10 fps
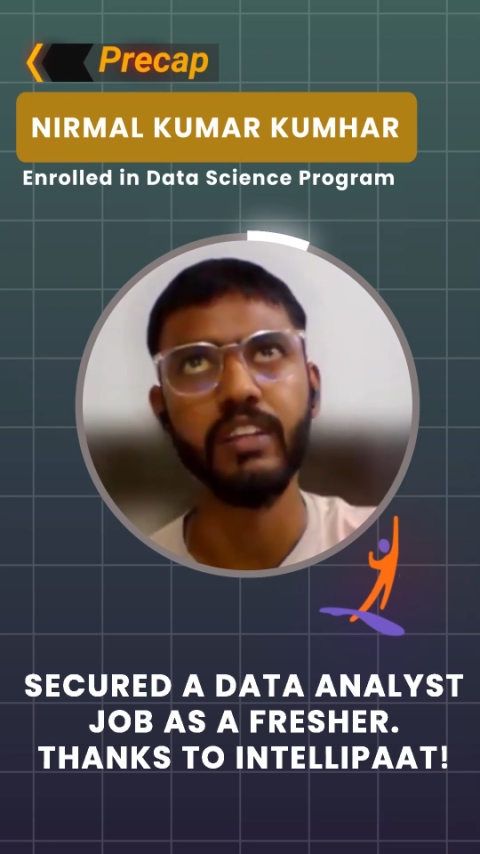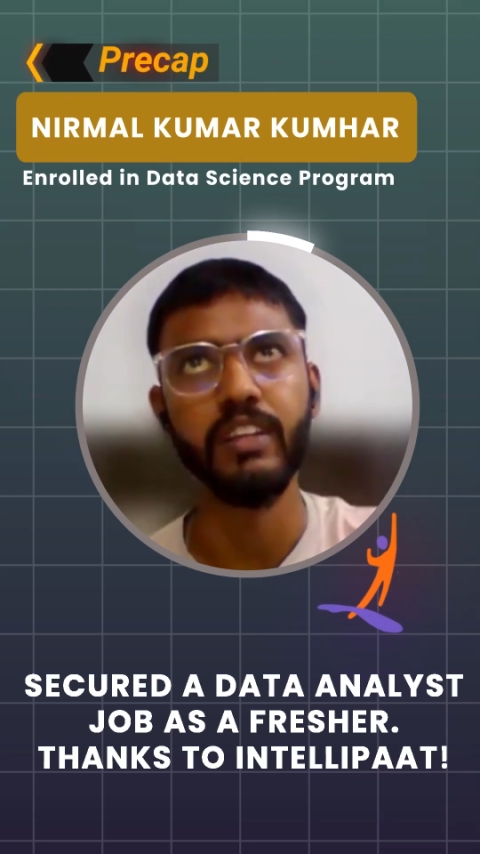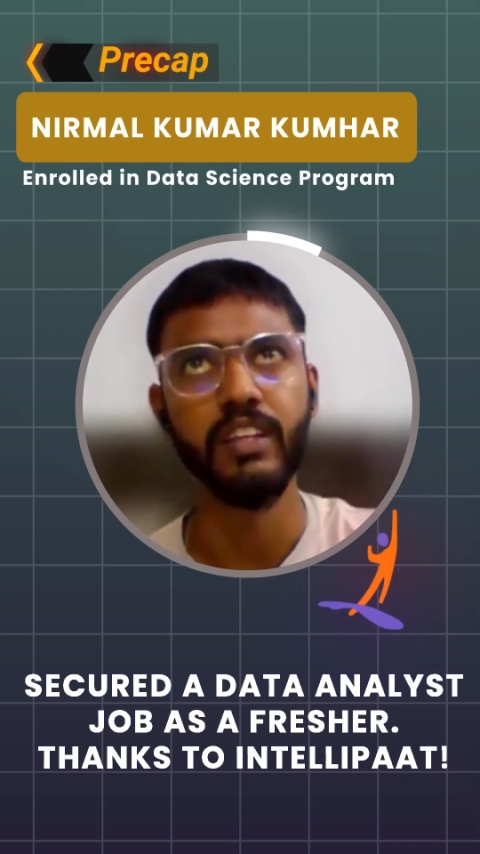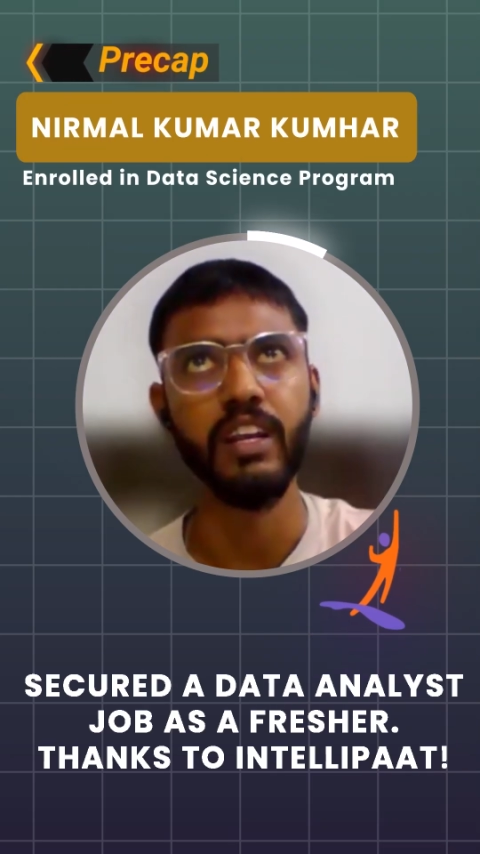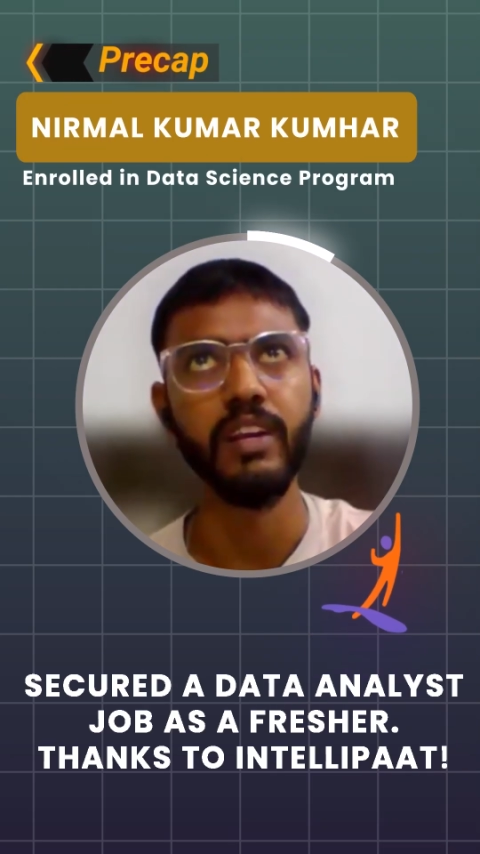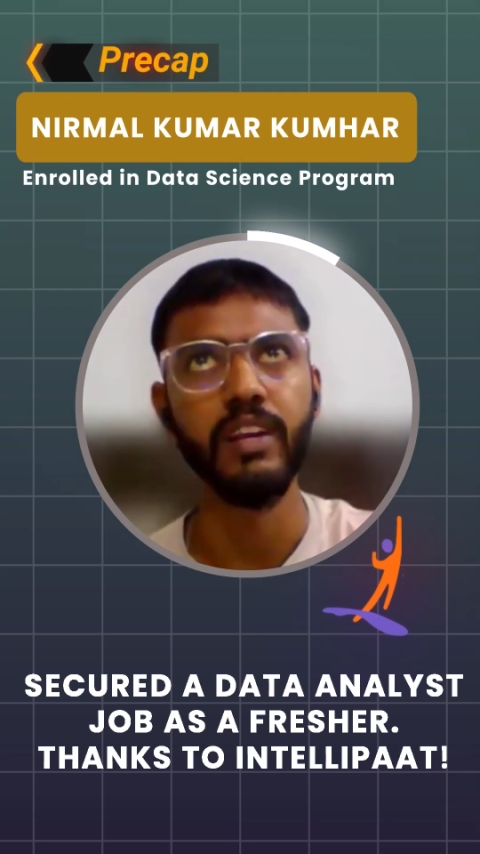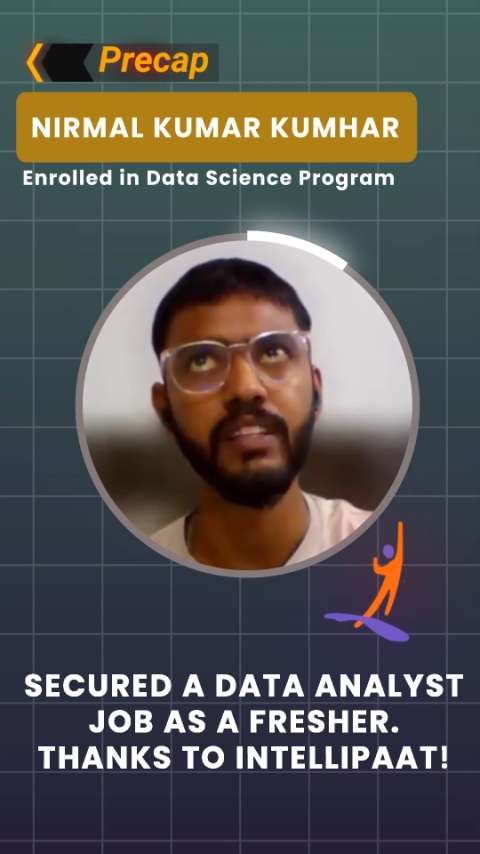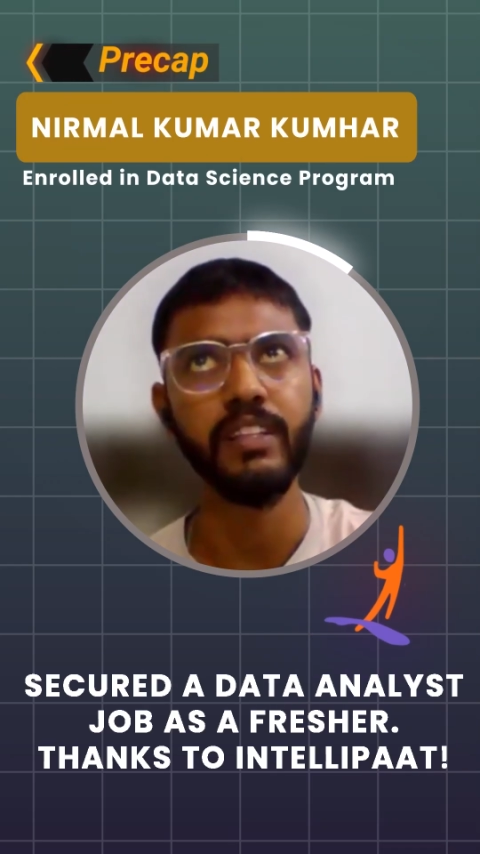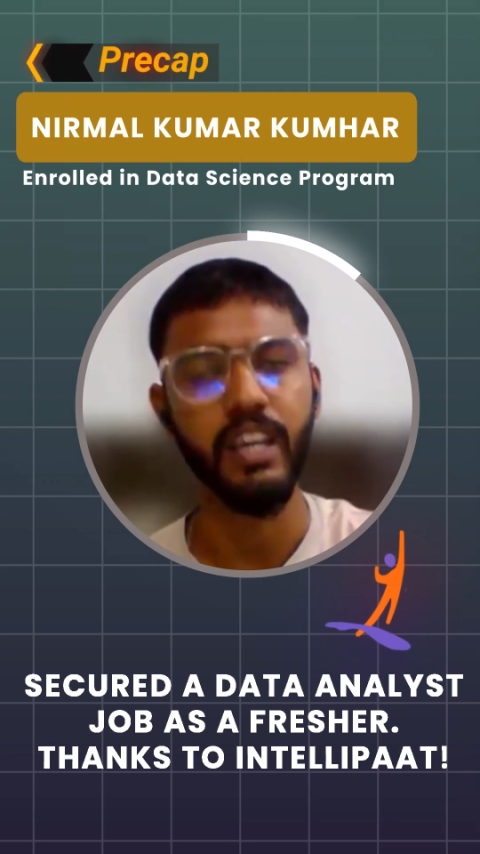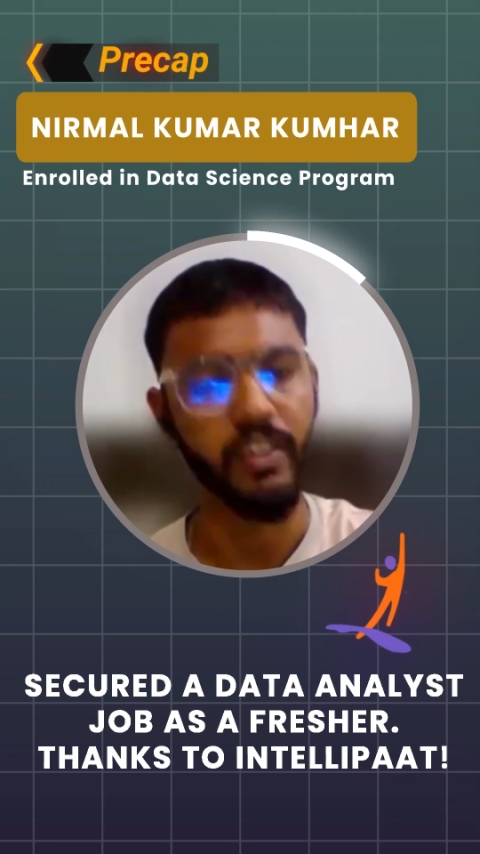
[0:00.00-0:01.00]
enrolling in
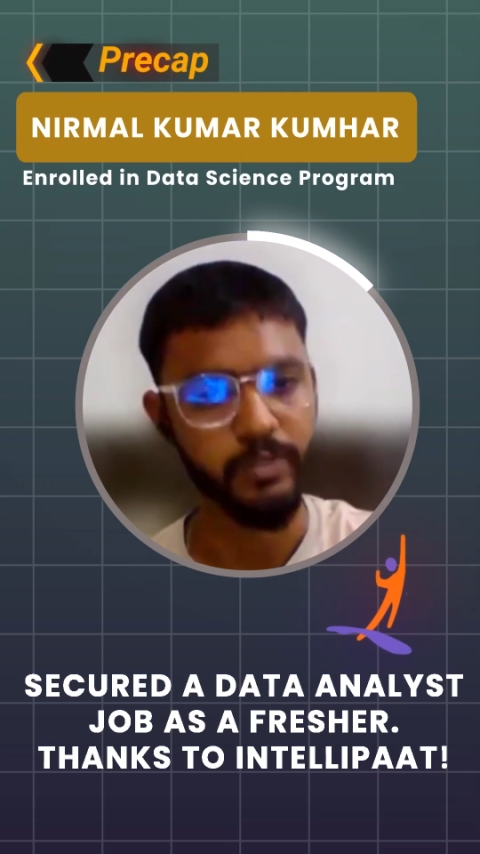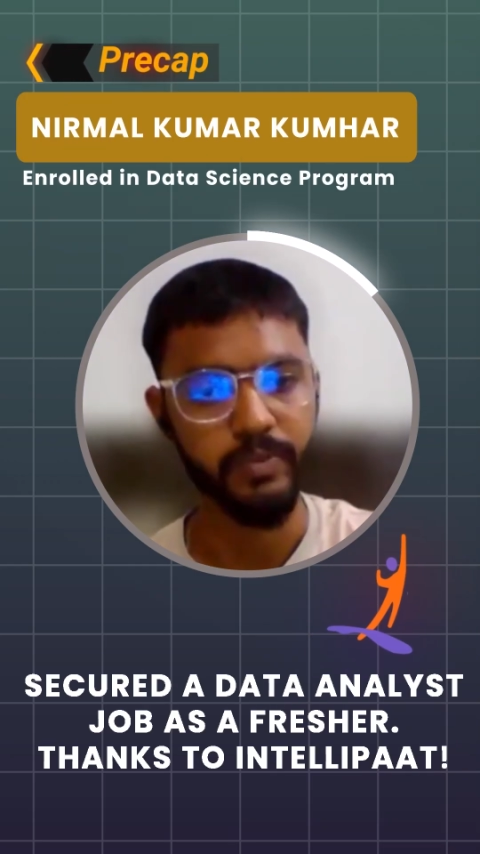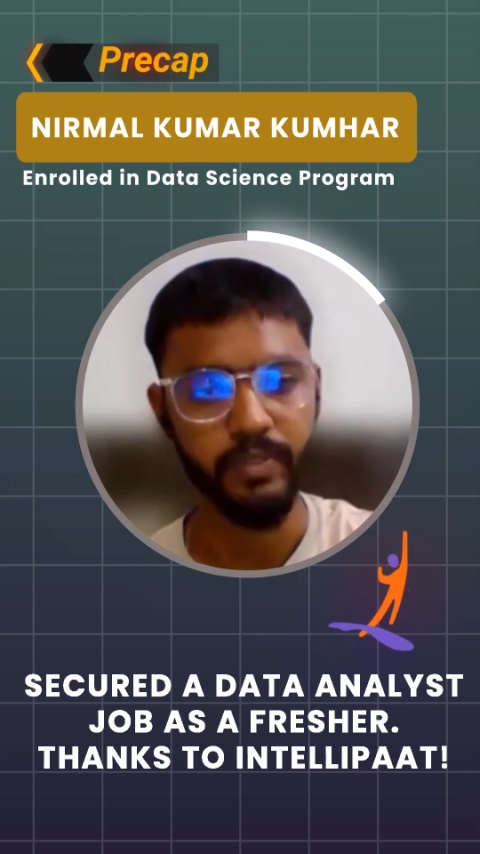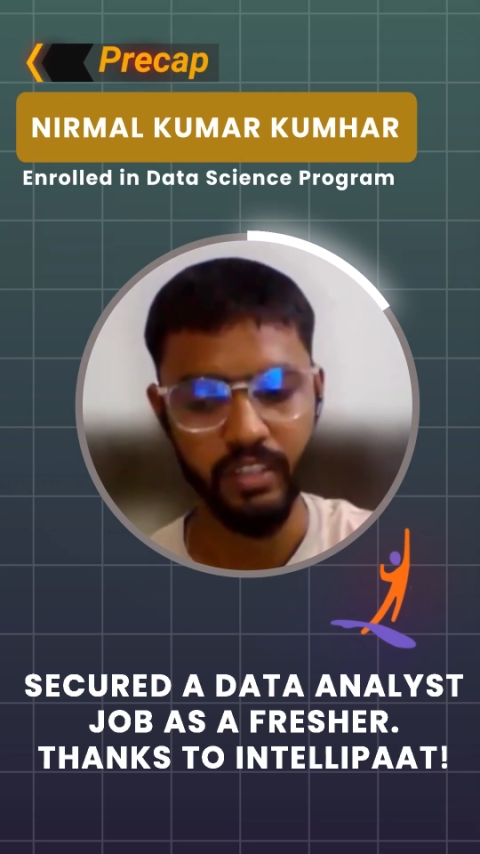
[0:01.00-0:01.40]
Intellipaat,